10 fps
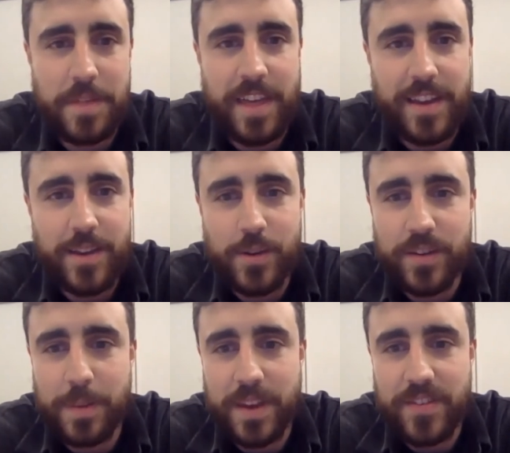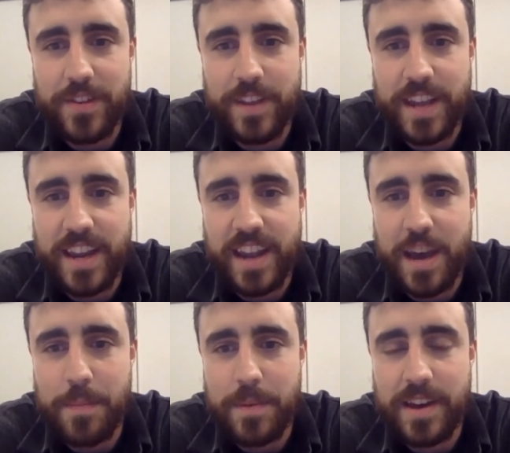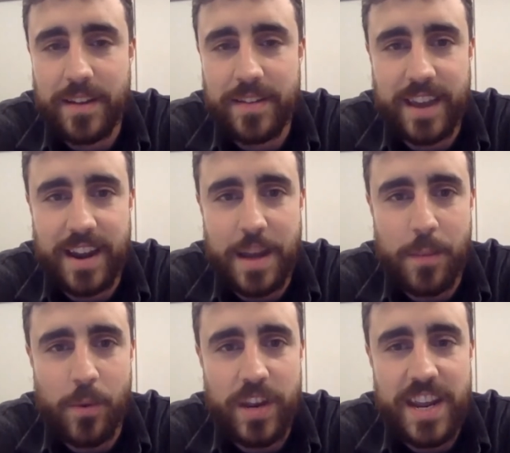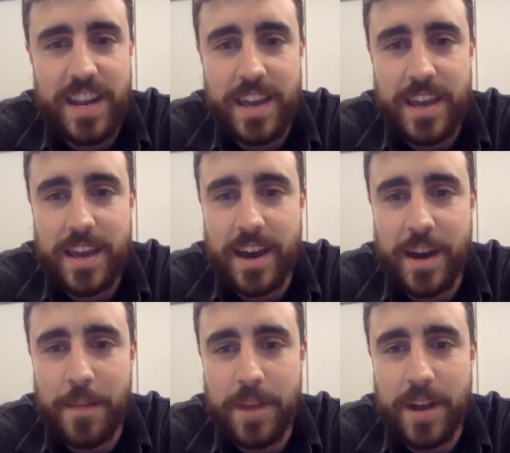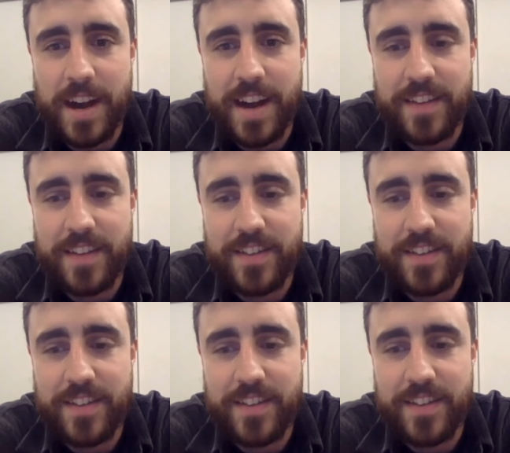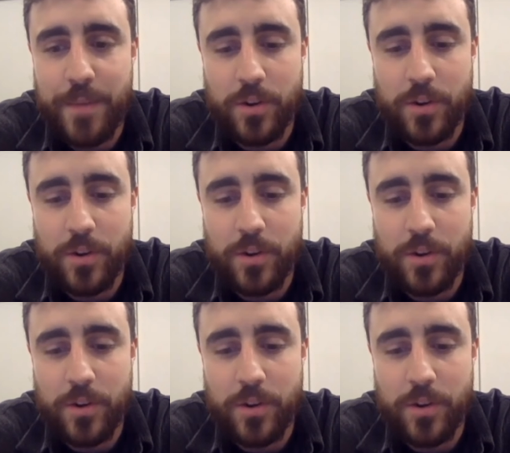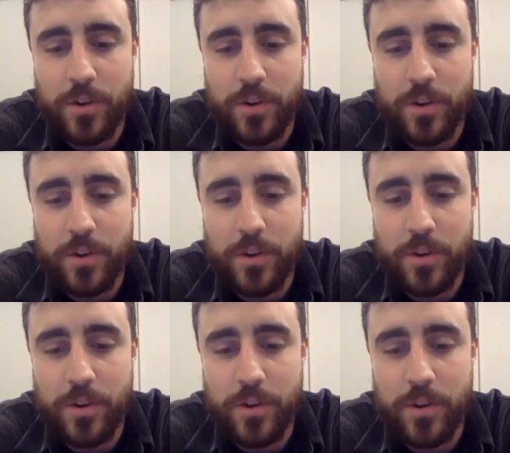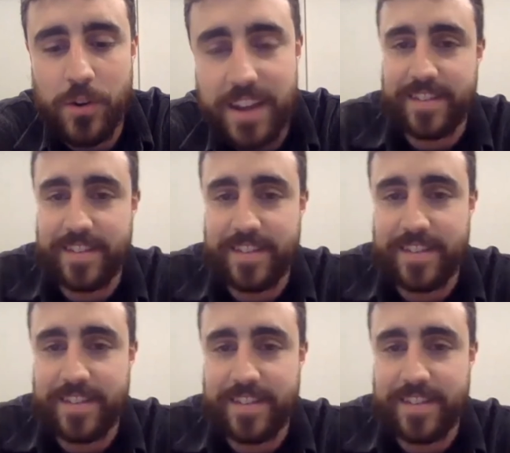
Thank you especially for getting up Saturday morning. And it's a shame we're not all together in Durham today, I guess.